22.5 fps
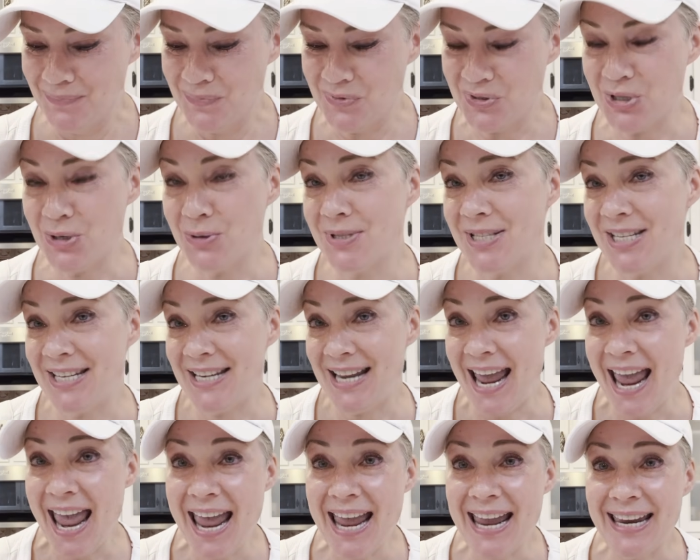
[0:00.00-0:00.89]
So
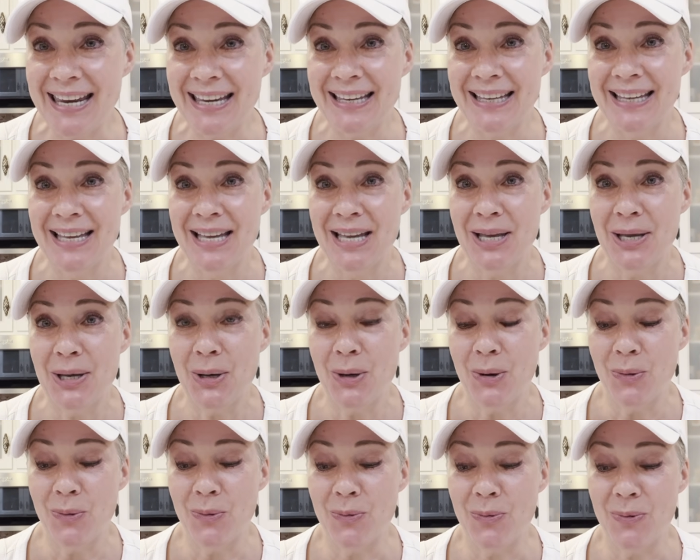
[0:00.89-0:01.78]
today
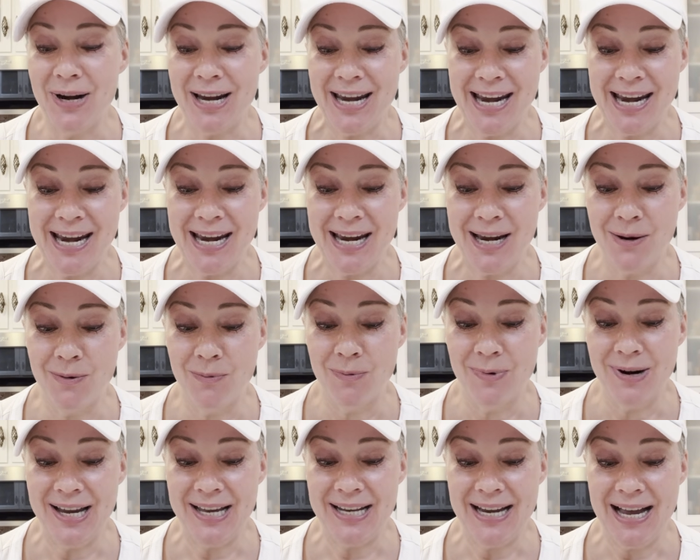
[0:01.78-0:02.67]
we
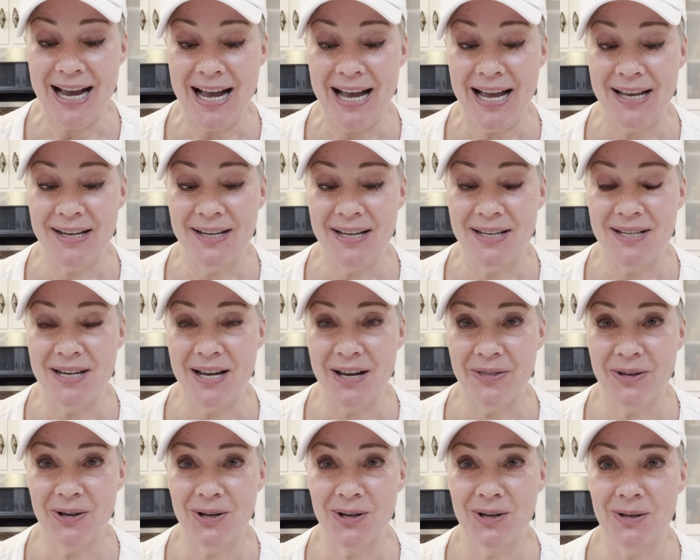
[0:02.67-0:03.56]
went on
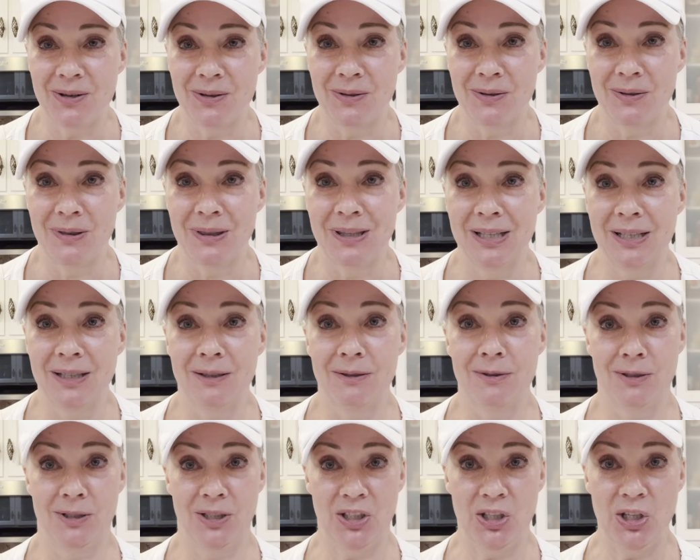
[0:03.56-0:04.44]
another
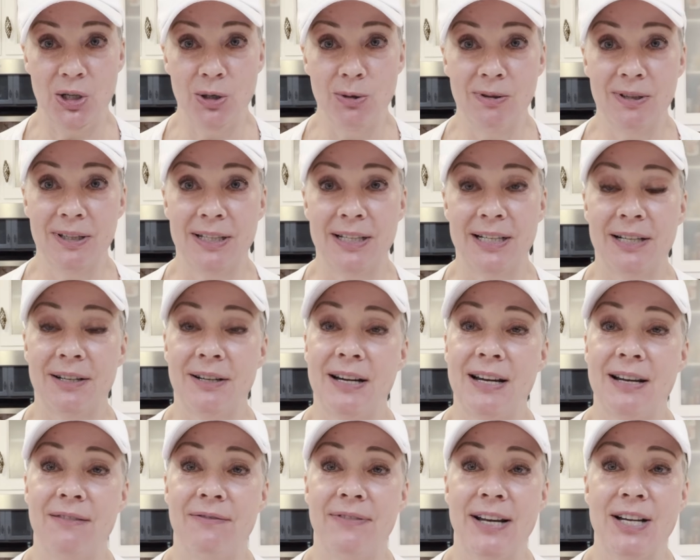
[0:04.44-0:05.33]
little
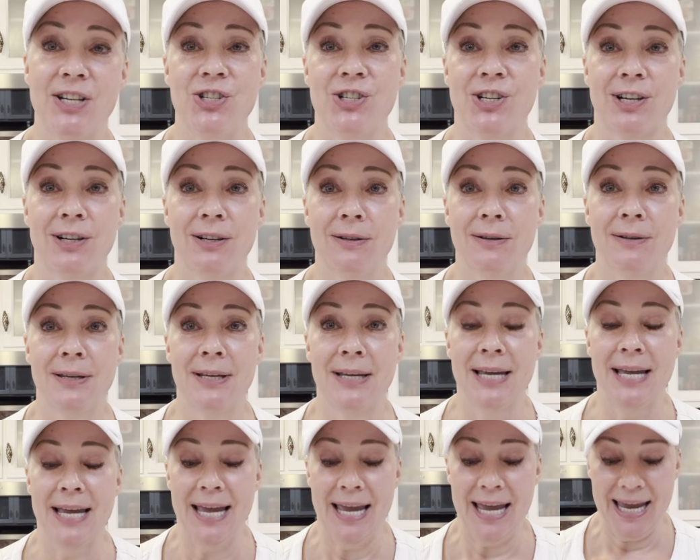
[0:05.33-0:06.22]
culinary adventure,
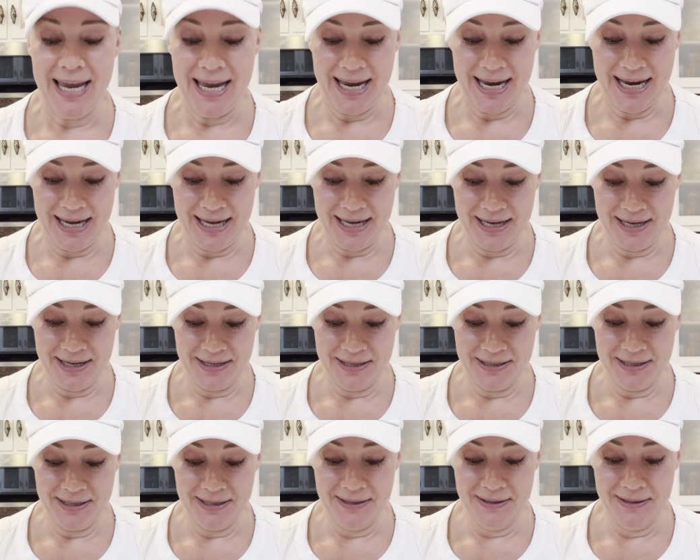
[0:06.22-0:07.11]

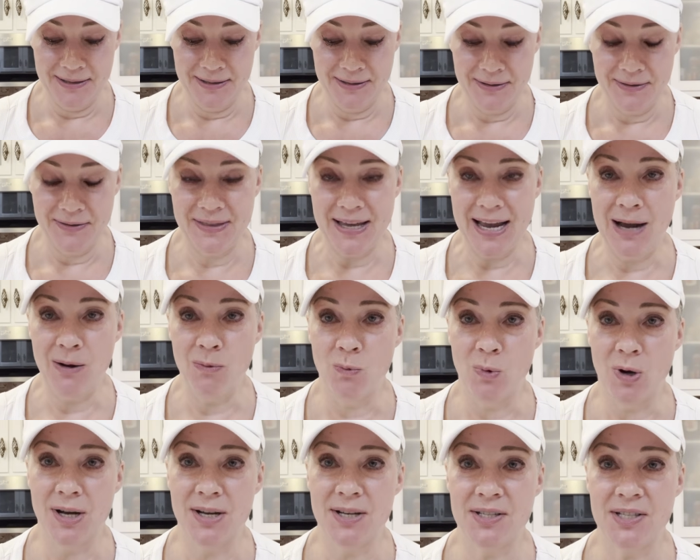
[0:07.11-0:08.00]
and that
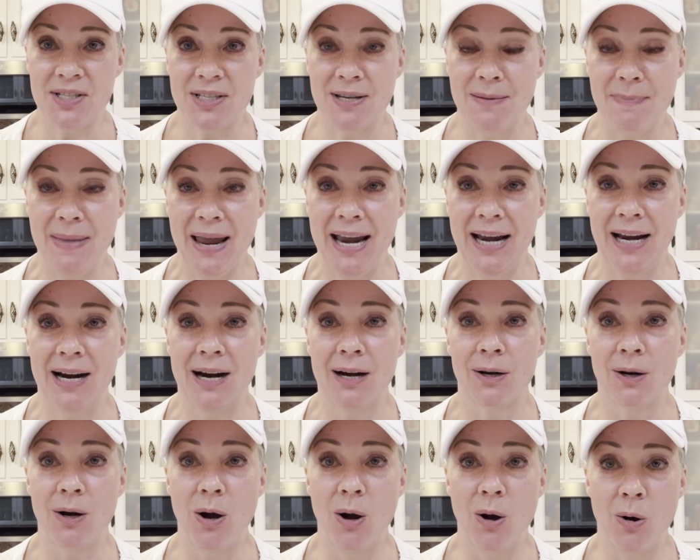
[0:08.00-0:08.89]
was to make
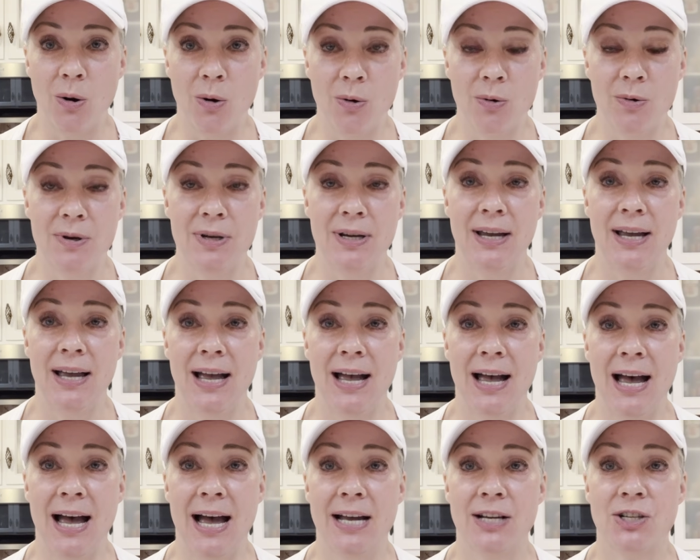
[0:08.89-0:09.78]
our own
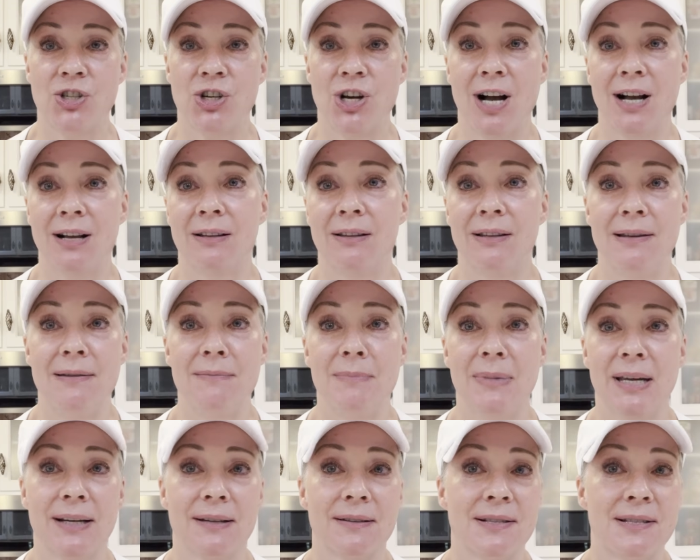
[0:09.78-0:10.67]
hot chocolate
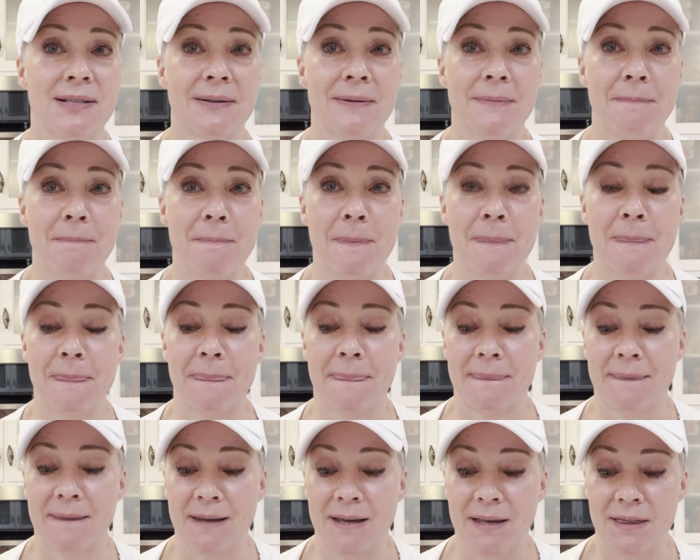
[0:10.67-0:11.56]
mix.
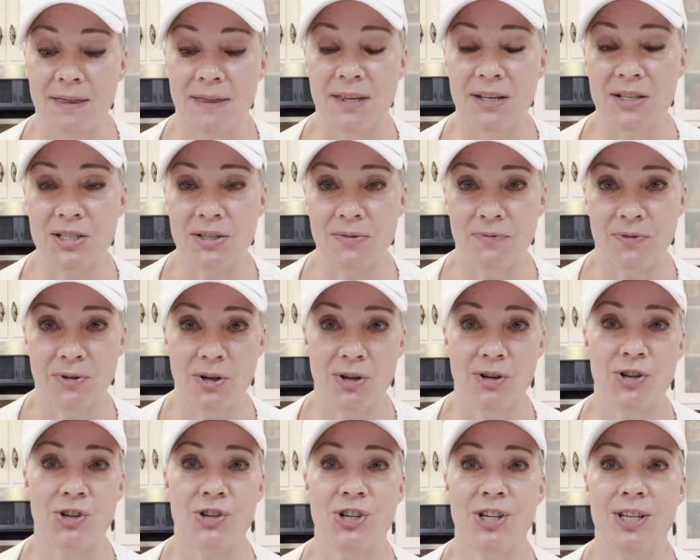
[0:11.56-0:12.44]
This
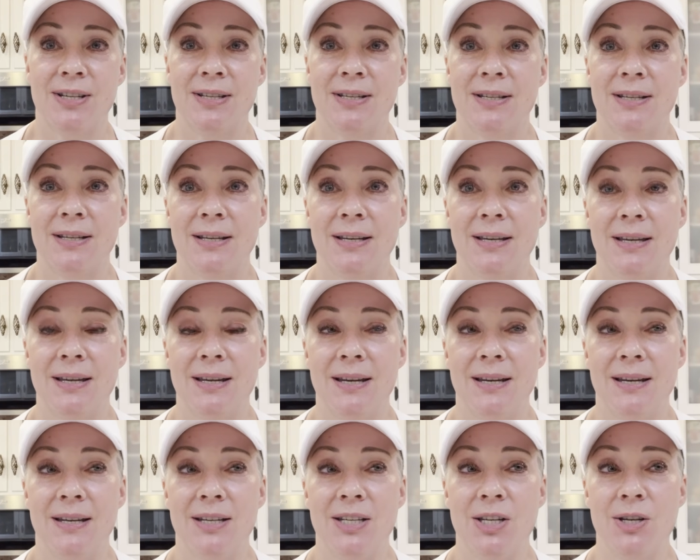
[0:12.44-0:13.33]
version
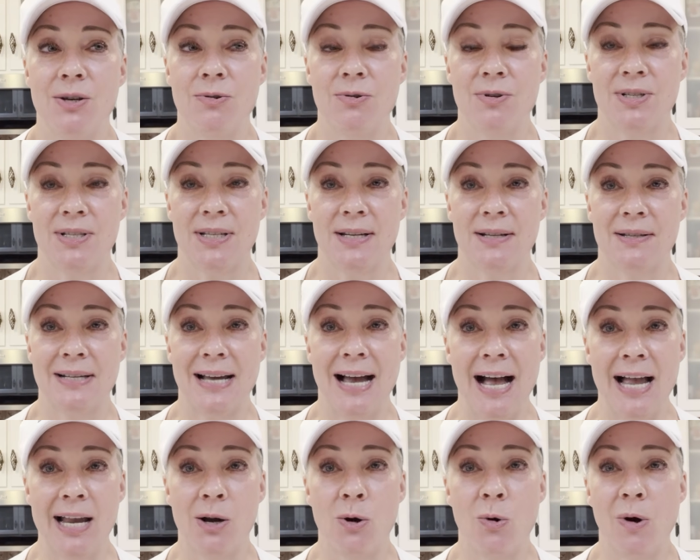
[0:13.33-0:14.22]
uses
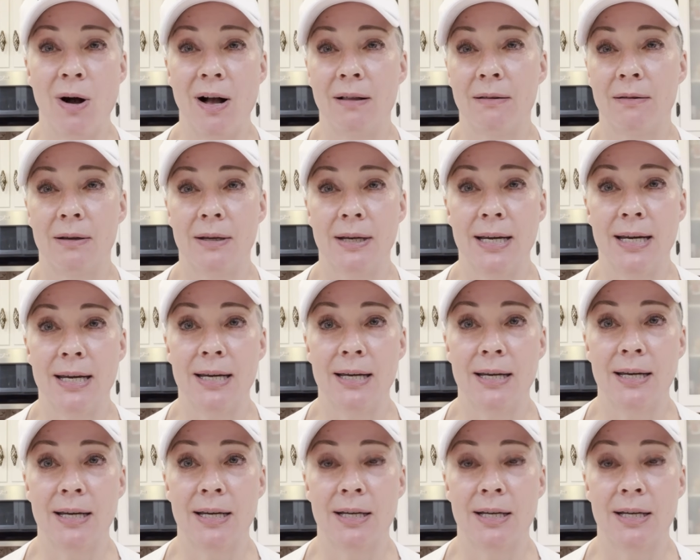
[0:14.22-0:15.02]
high quality